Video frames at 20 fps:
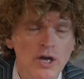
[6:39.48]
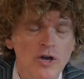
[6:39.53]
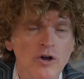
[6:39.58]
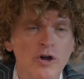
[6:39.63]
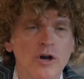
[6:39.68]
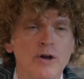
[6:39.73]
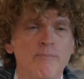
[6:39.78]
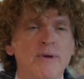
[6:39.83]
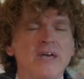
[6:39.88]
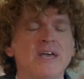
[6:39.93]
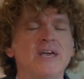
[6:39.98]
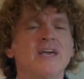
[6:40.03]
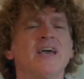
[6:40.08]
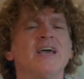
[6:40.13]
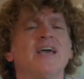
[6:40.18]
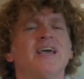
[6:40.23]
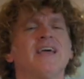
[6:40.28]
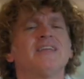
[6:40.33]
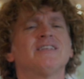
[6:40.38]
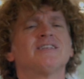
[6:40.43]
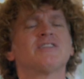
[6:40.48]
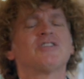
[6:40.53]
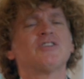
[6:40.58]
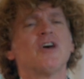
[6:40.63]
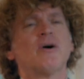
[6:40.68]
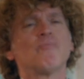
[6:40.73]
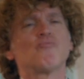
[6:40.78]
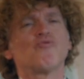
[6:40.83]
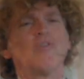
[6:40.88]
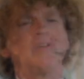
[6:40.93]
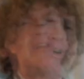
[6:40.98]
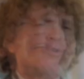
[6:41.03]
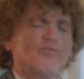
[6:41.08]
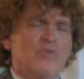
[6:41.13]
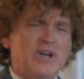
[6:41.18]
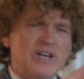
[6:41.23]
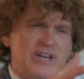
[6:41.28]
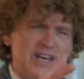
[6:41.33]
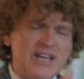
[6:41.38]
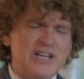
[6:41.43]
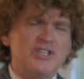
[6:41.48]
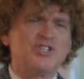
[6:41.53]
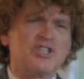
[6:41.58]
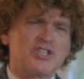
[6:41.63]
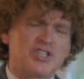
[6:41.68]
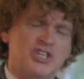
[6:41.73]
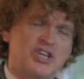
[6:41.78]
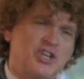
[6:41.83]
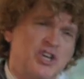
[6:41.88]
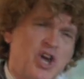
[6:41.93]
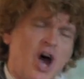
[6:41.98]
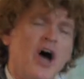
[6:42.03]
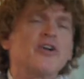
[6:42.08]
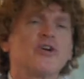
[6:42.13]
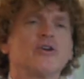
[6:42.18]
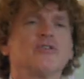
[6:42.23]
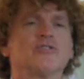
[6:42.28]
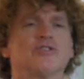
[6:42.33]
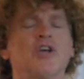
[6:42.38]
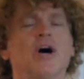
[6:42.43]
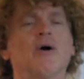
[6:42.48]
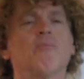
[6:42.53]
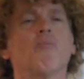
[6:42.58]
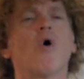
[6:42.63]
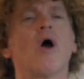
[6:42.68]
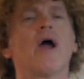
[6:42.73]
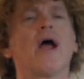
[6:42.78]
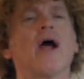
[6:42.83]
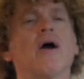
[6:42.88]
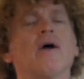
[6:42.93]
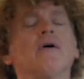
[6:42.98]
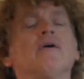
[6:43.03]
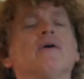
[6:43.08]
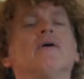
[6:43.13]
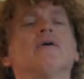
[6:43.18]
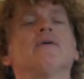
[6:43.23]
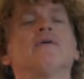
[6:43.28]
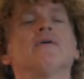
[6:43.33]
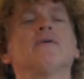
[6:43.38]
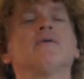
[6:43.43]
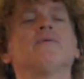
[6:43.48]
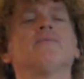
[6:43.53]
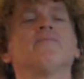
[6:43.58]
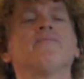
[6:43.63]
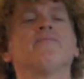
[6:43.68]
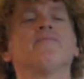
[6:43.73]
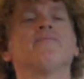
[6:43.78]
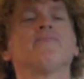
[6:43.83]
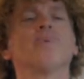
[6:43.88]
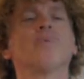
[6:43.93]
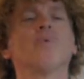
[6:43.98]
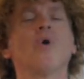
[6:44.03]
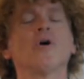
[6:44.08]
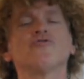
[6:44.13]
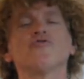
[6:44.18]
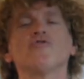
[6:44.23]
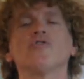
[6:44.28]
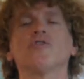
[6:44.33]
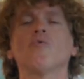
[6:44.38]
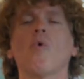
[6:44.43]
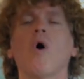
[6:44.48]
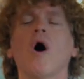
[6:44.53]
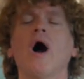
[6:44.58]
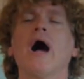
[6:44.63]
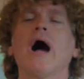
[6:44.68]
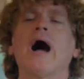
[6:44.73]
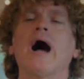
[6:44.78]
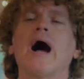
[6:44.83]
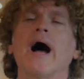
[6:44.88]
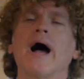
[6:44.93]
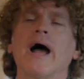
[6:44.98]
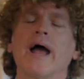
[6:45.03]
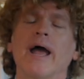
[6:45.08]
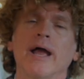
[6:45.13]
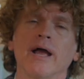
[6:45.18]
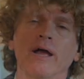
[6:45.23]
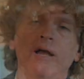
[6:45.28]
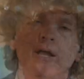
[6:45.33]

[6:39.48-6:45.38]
you're gonna be in some religious gutter somewhere wondering why